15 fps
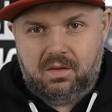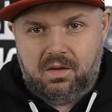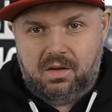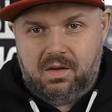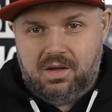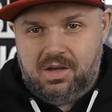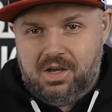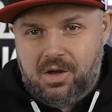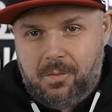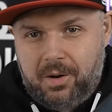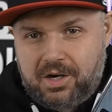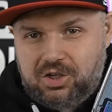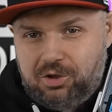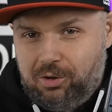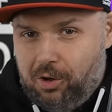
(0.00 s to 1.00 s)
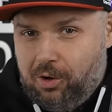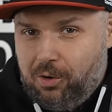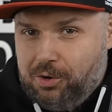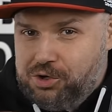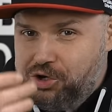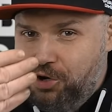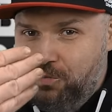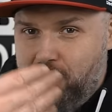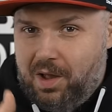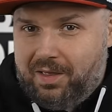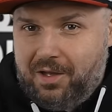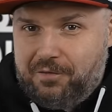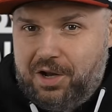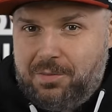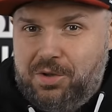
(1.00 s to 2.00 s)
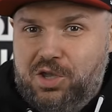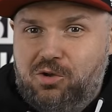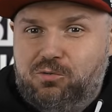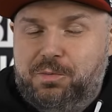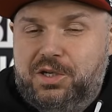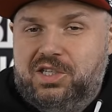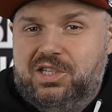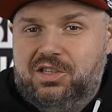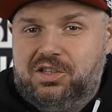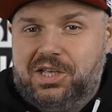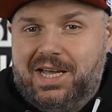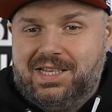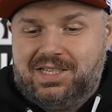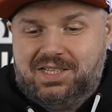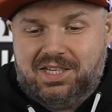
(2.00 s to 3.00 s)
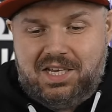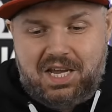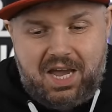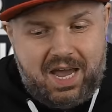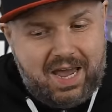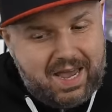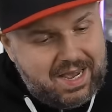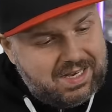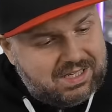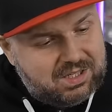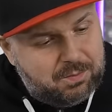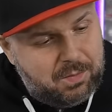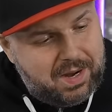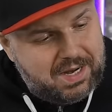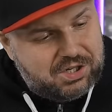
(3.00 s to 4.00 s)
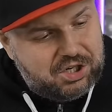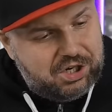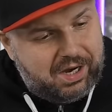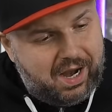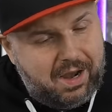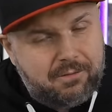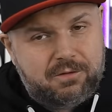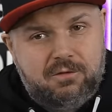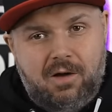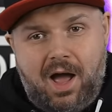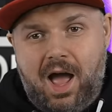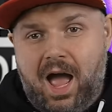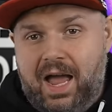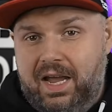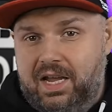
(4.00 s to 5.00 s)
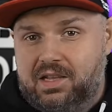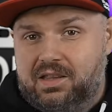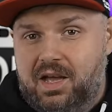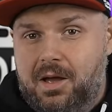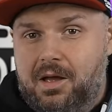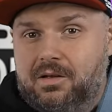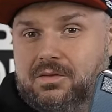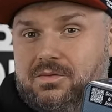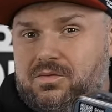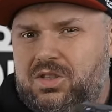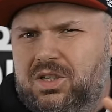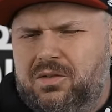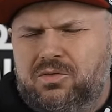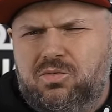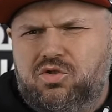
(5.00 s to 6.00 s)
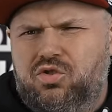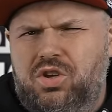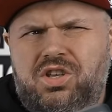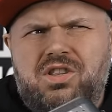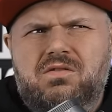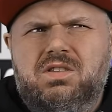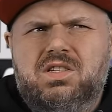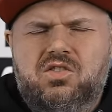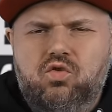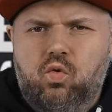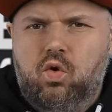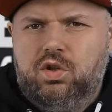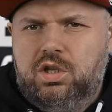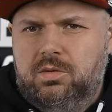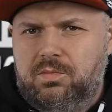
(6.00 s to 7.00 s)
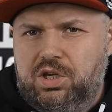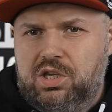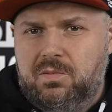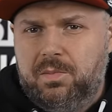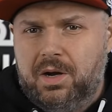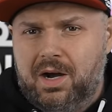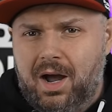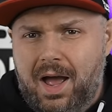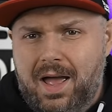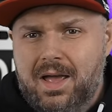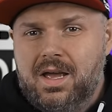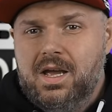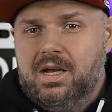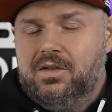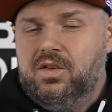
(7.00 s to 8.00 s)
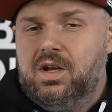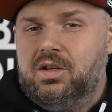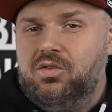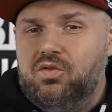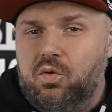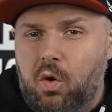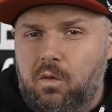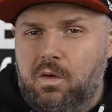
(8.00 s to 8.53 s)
A very short time has passed since the presentation of AceMagic F two A. This is an innovative mini P C on the new Intel Core Ultra processor.